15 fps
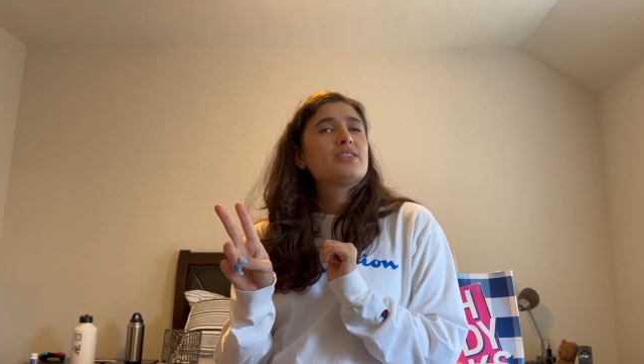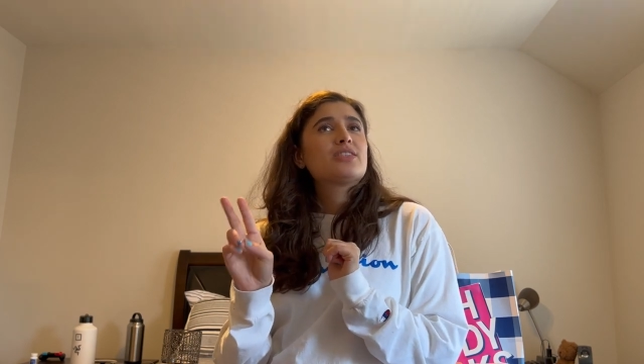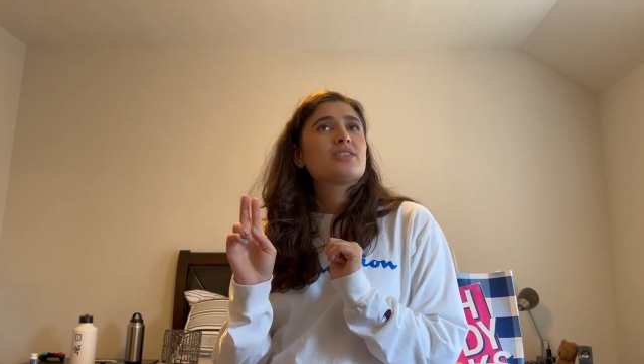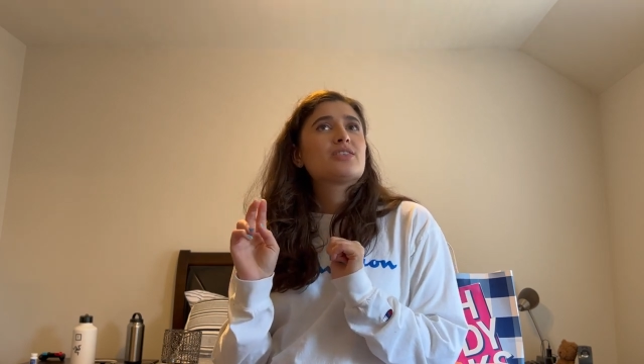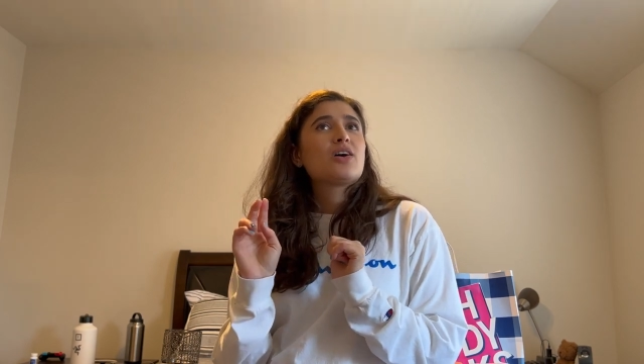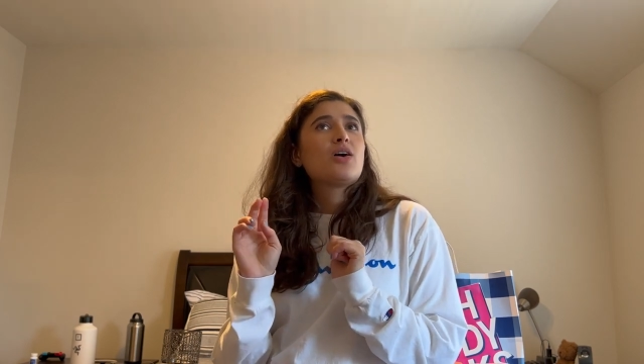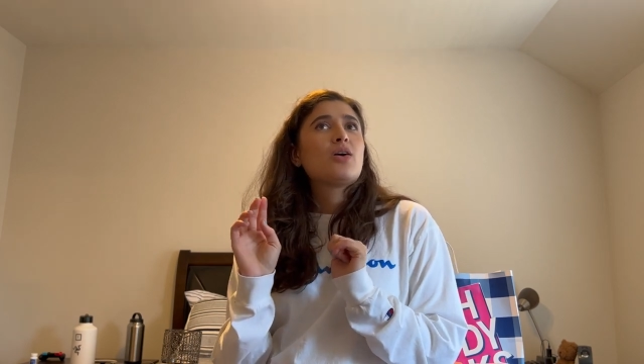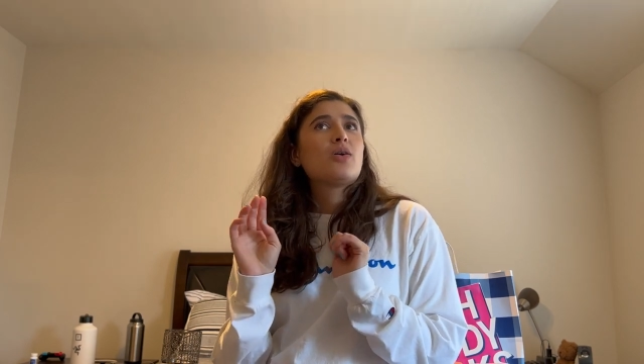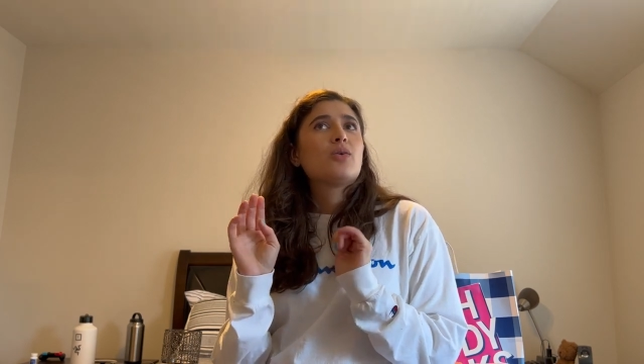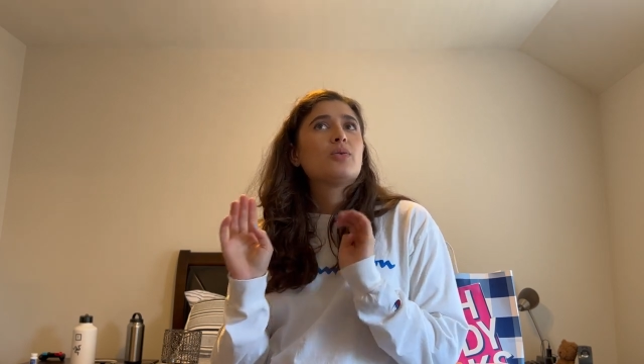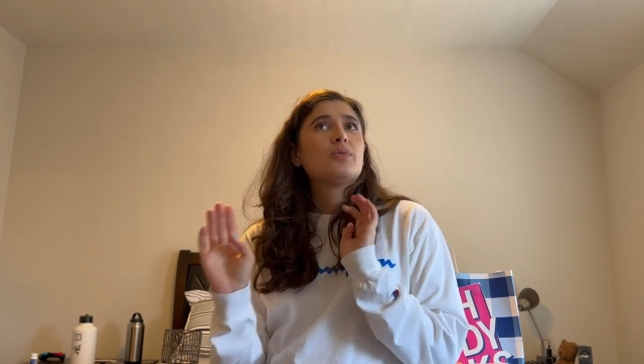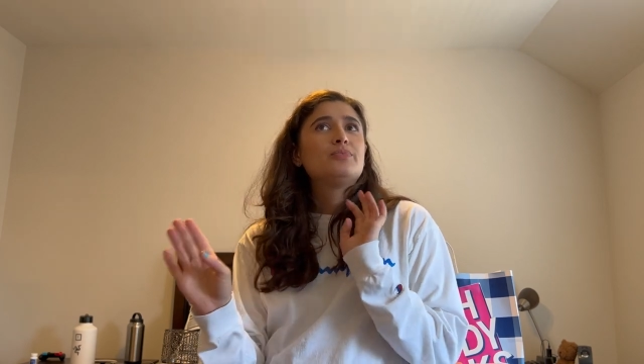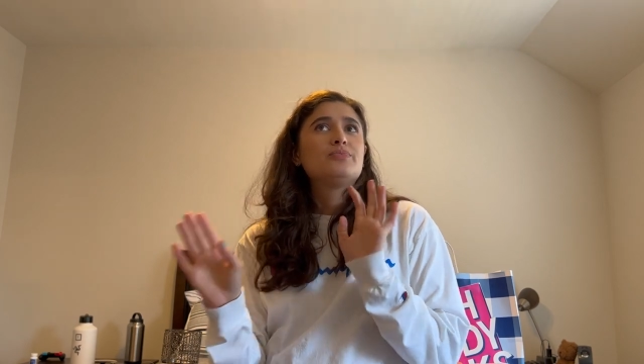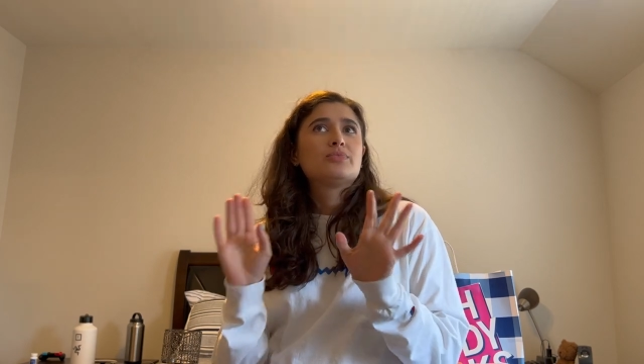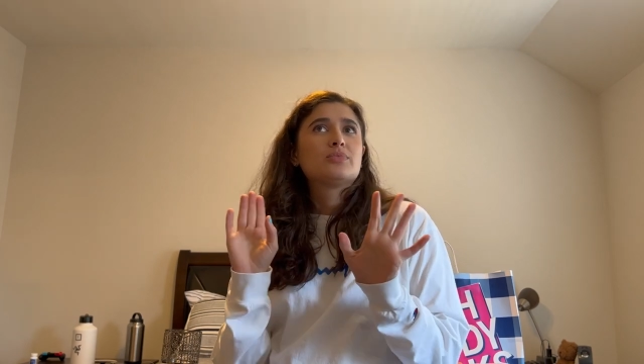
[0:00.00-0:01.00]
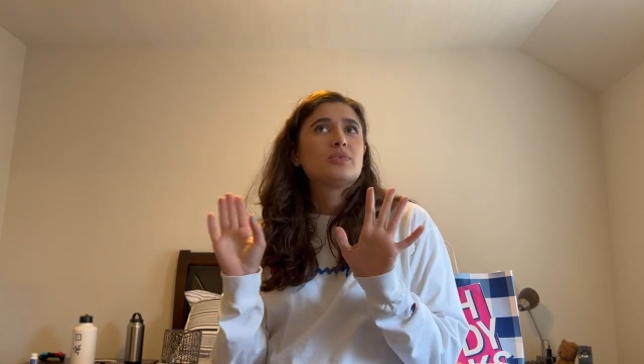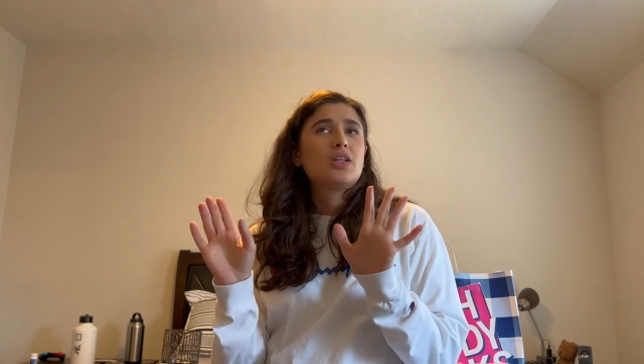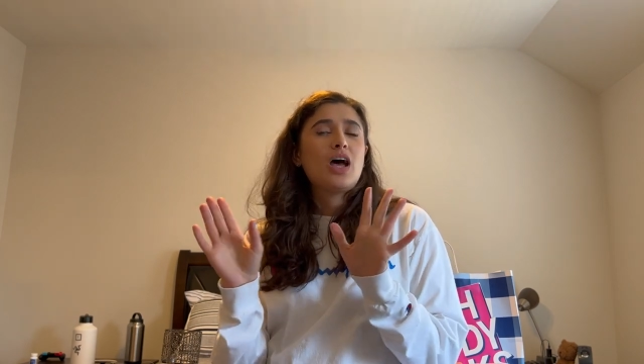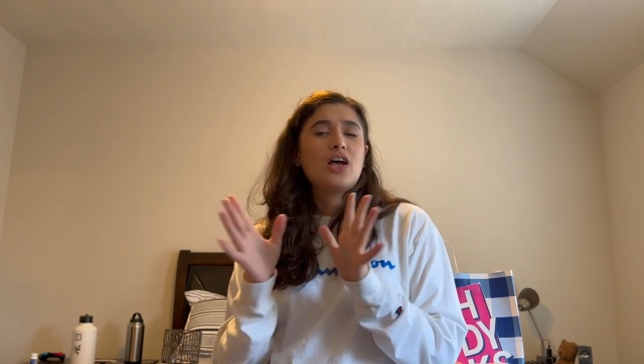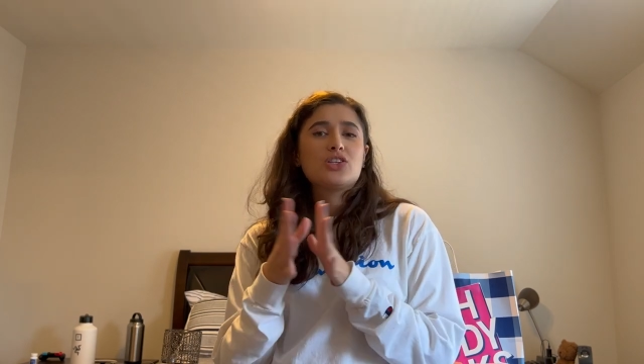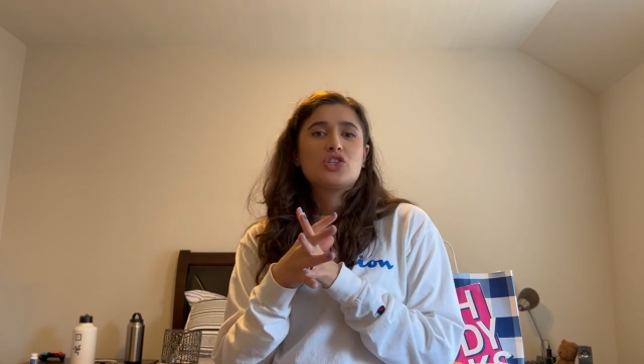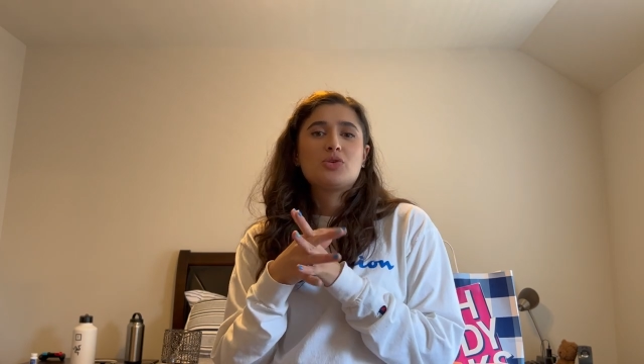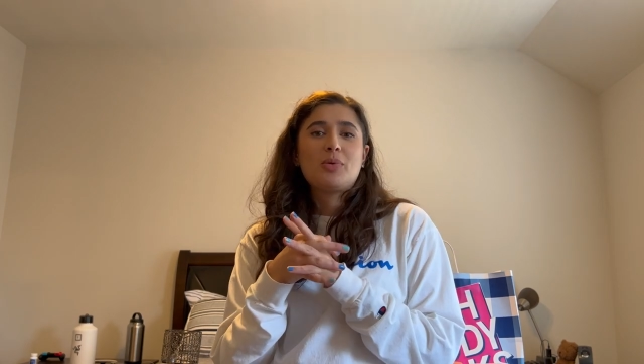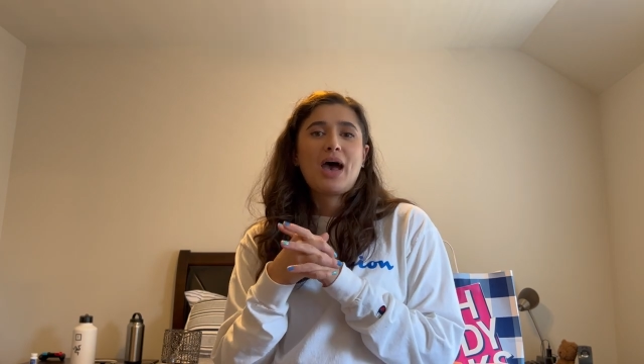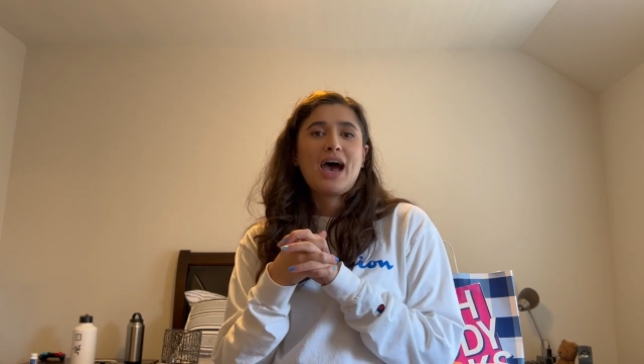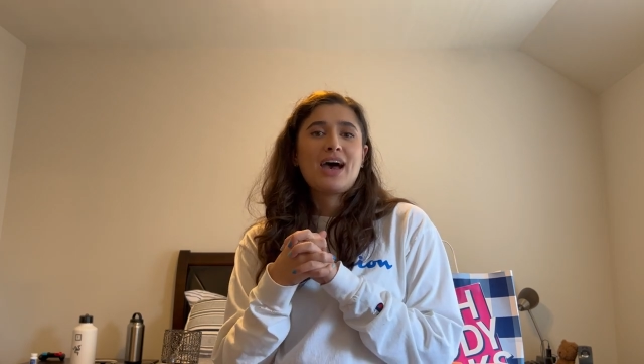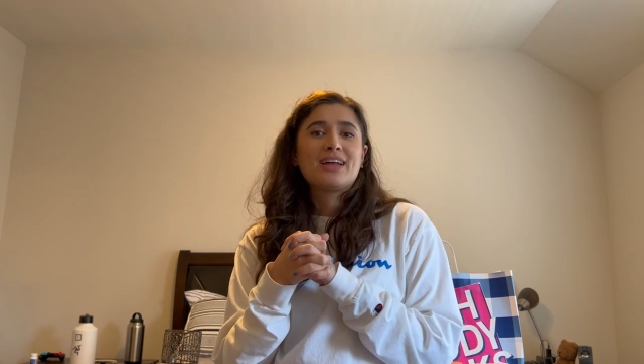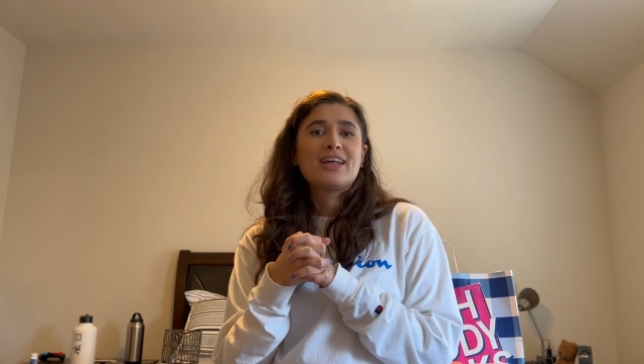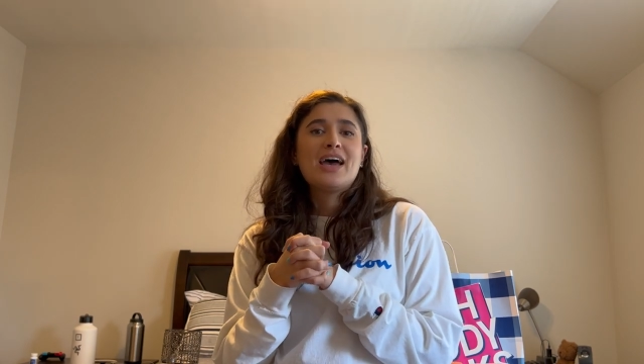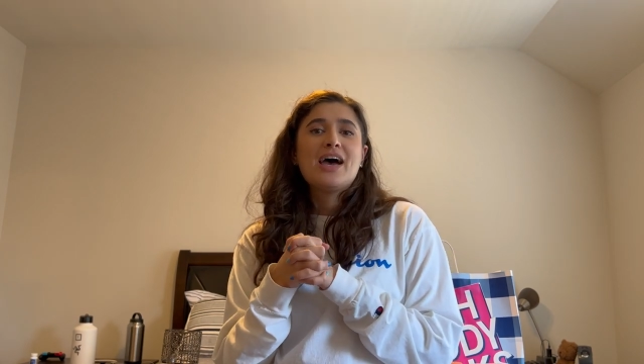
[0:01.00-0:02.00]
so not too
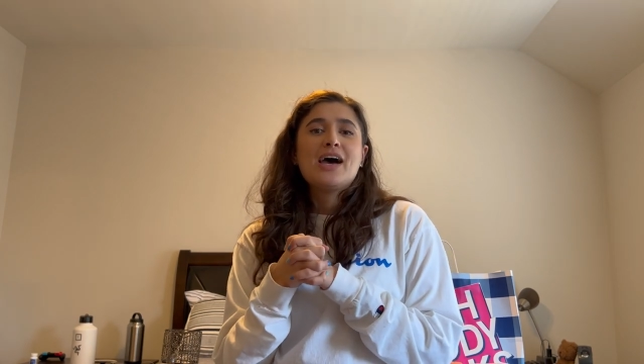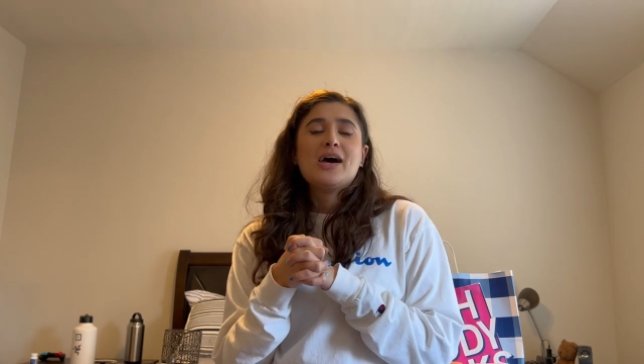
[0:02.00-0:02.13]
bad.